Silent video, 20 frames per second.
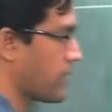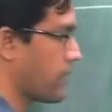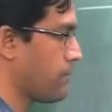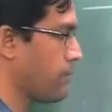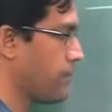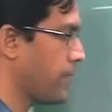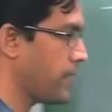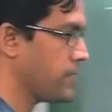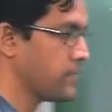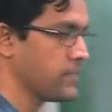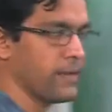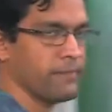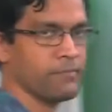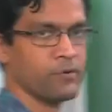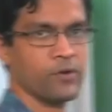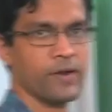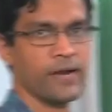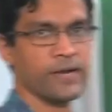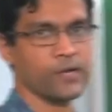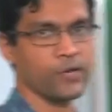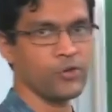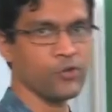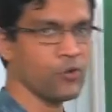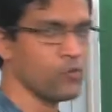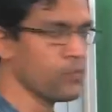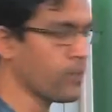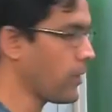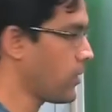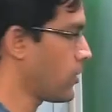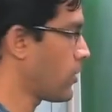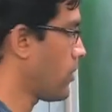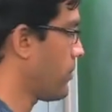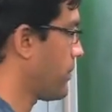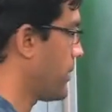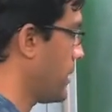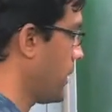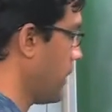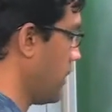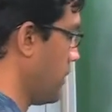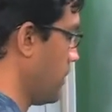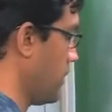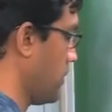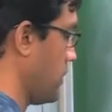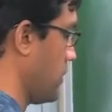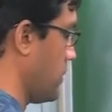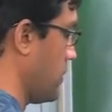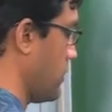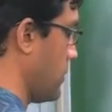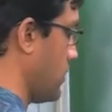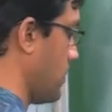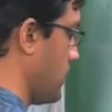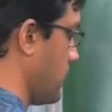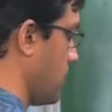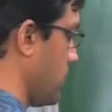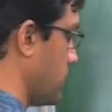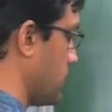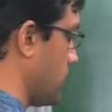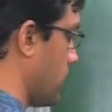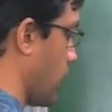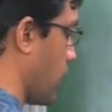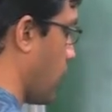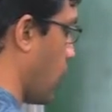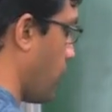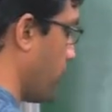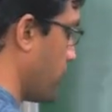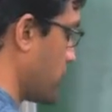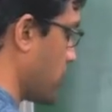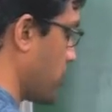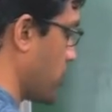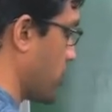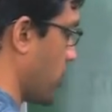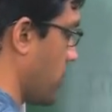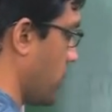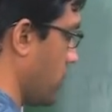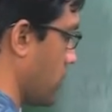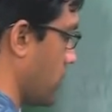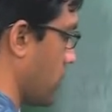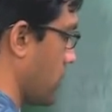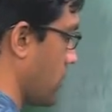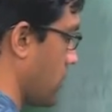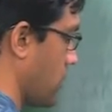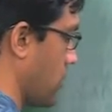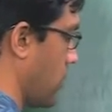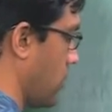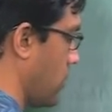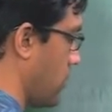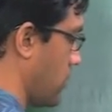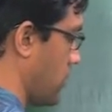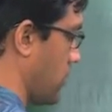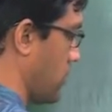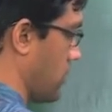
combine them to get a new polynomial. Their composition, called